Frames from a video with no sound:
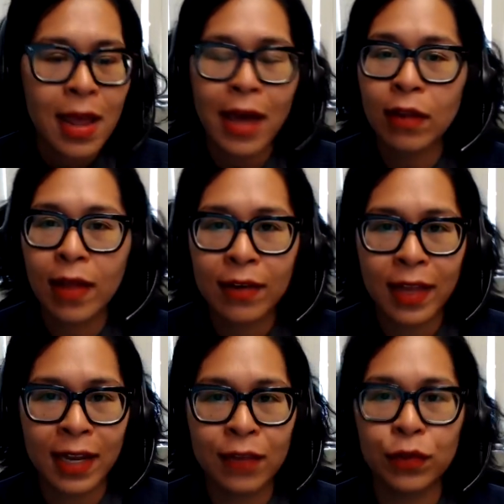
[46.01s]
and a lot of
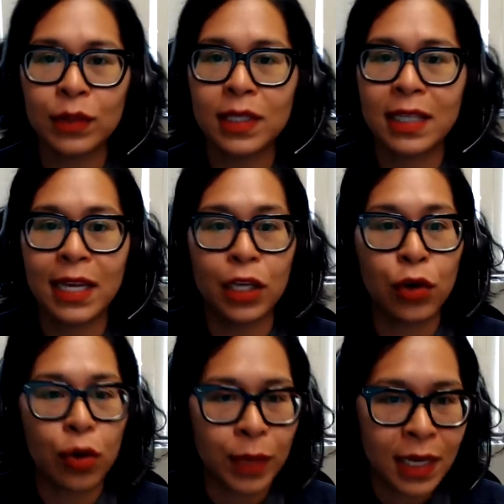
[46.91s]
that influence is taking
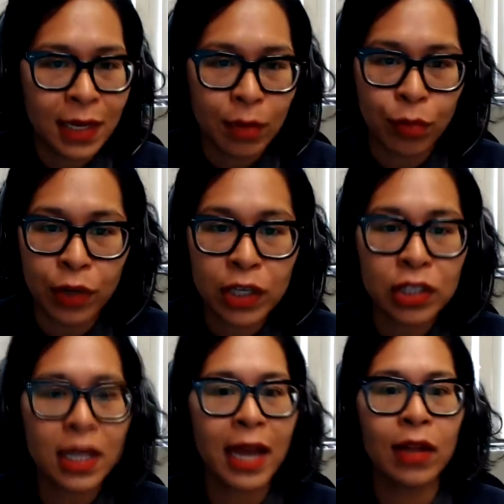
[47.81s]
European and British
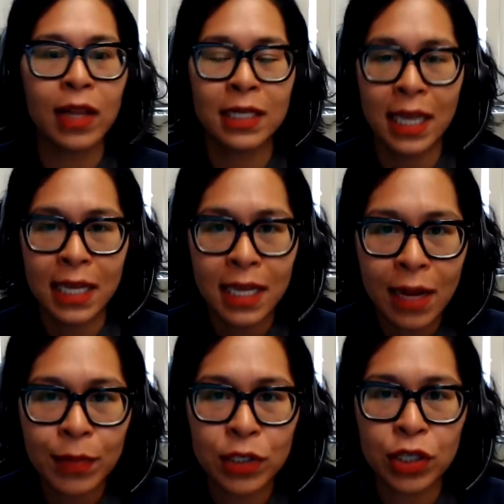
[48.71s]
style and taking it
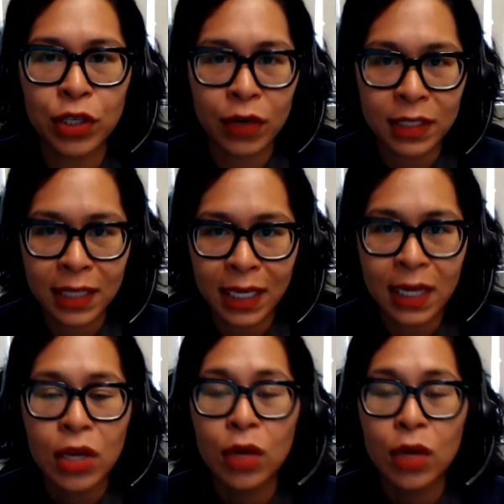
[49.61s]
up into New York City.